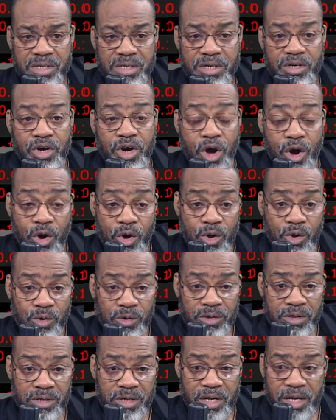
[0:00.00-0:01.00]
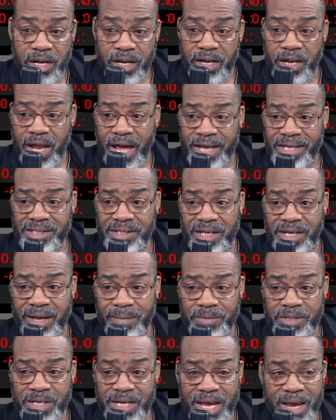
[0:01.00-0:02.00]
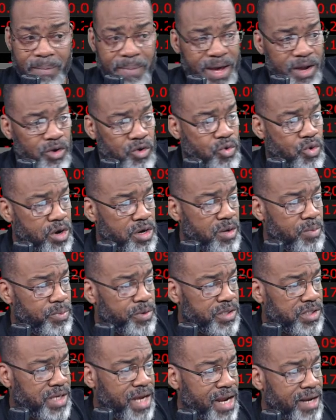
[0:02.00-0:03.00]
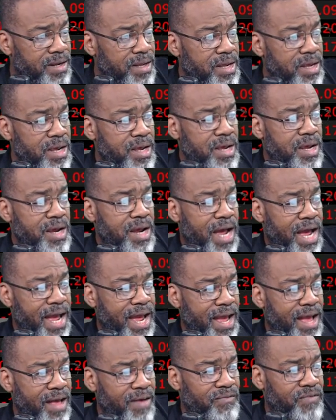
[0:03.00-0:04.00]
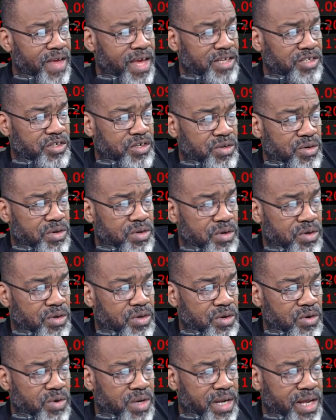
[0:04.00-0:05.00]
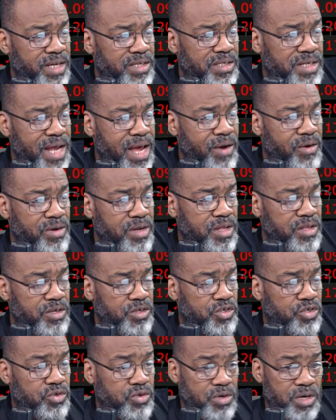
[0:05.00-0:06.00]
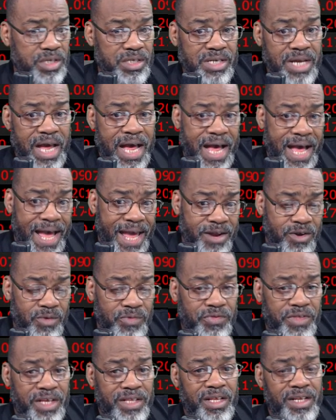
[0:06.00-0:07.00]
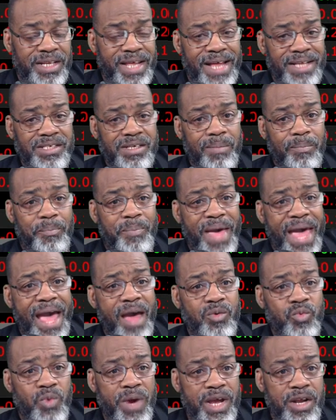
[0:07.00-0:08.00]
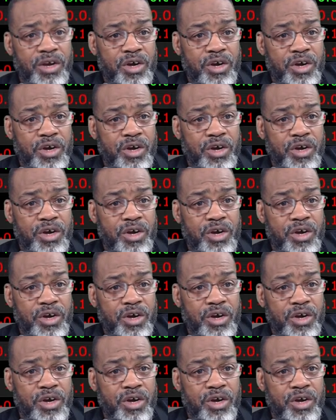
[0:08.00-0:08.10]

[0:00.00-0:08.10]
Gold nicely up today, about a quarter percent. I have SQQQ and S Dow and other shorts. I don't think that that's a bad way to